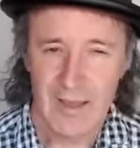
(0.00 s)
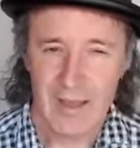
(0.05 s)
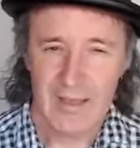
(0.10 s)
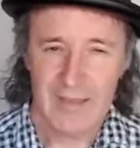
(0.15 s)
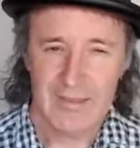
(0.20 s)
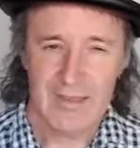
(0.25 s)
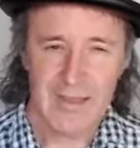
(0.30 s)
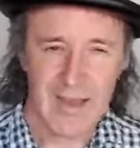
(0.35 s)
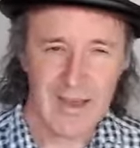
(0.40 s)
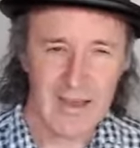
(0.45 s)

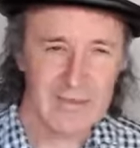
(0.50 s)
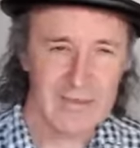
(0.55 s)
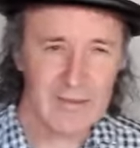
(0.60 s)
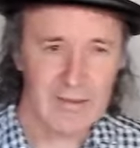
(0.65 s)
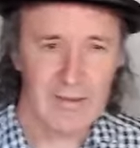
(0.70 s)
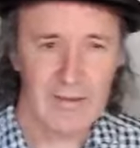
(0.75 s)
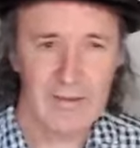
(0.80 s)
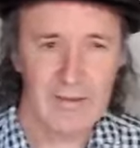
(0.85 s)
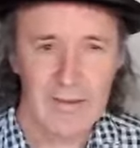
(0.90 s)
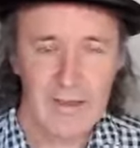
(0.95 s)
And the
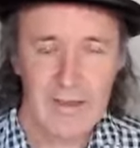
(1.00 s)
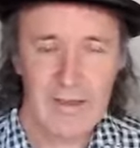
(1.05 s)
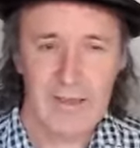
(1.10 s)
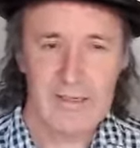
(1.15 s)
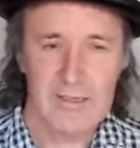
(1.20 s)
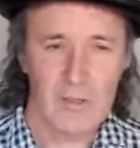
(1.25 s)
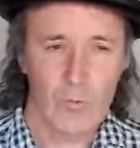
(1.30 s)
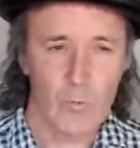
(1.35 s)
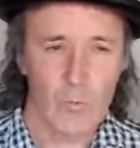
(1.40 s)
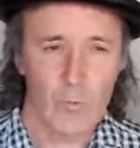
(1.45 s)
other
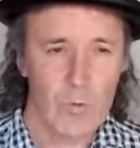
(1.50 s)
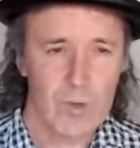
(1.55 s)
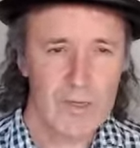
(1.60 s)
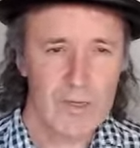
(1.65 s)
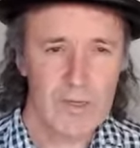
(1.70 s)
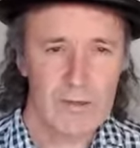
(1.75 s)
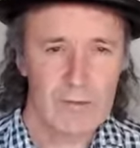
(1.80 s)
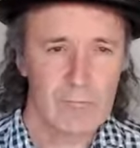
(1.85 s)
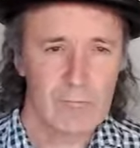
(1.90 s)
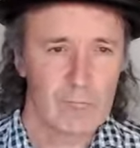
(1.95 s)
is a
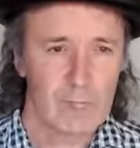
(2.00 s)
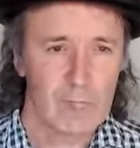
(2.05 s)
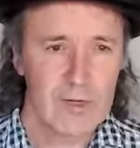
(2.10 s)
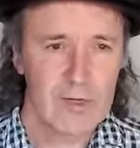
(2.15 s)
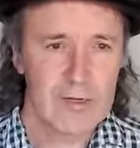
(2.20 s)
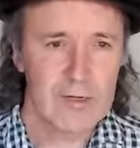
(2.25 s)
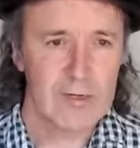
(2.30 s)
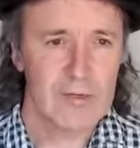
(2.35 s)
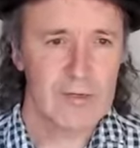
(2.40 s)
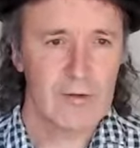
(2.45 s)
weird
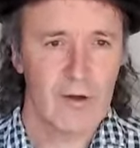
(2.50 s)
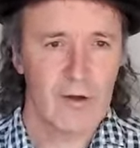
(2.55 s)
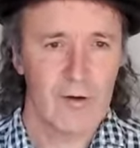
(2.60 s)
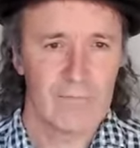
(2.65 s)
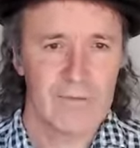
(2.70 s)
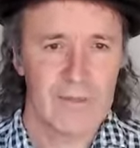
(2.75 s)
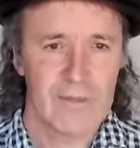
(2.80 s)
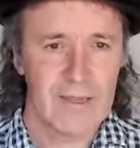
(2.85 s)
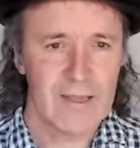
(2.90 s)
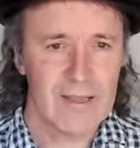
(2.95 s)
reading
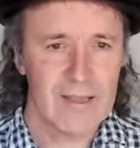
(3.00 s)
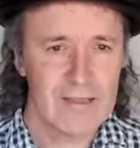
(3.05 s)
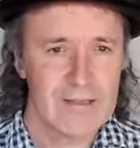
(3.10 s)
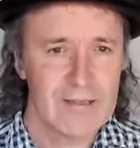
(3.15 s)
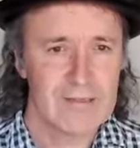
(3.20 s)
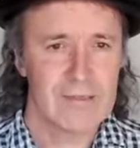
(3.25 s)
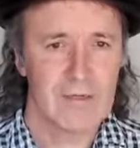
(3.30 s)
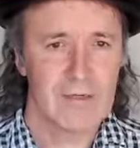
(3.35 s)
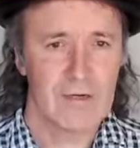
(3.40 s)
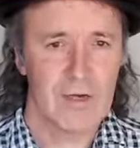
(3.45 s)
of the
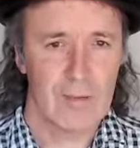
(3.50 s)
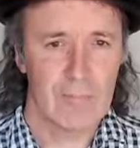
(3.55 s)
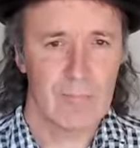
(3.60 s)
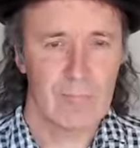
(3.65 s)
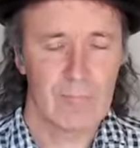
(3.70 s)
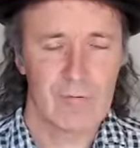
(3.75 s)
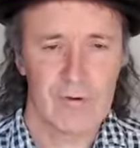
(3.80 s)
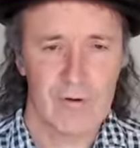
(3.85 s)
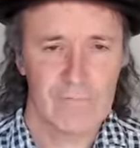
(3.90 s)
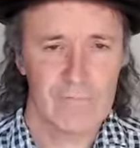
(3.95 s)
end time
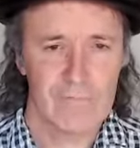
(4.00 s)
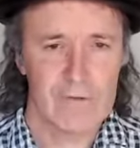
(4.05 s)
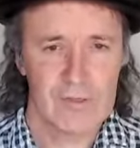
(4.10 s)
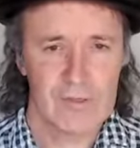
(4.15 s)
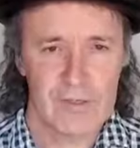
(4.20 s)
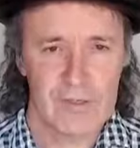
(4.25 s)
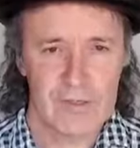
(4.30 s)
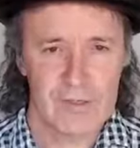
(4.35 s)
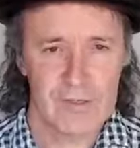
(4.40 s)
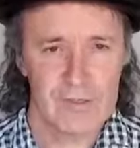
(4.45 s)

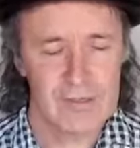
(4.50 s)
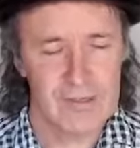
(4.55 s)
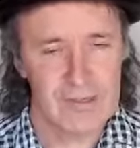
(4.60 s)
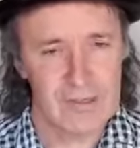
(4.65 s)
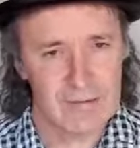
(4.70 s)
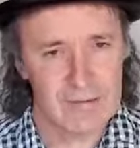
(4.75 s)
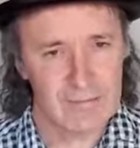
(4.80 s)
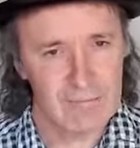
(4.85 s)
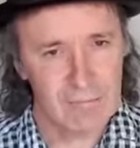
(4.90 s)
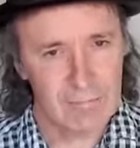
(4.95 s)
prophecies
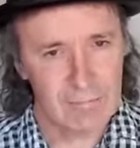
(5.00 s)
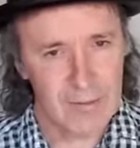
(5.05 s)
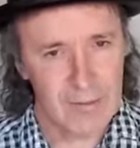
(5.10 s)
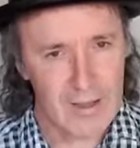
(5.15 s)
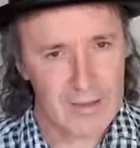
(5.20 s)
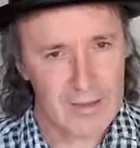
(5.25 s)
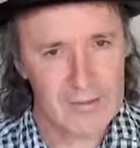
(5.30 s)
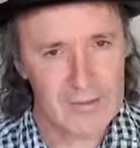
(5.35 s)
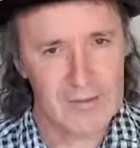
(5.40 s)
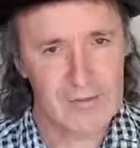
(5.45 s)
in
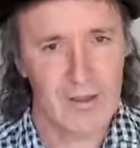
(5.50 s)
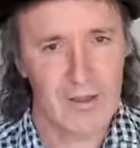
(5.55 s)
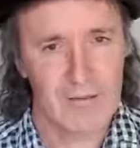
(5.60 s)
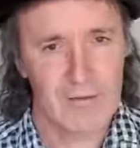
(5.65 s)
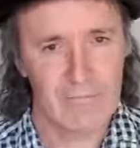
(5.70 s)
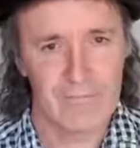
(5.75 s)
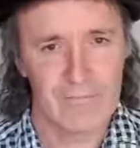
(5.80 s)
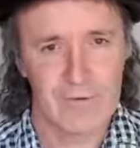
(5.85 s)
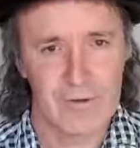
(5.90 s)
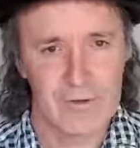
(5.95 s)
parts
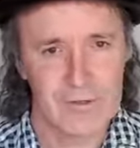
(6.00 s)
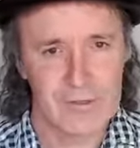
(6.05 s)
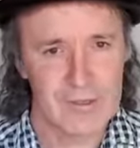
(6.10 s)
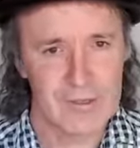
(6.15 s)
like 1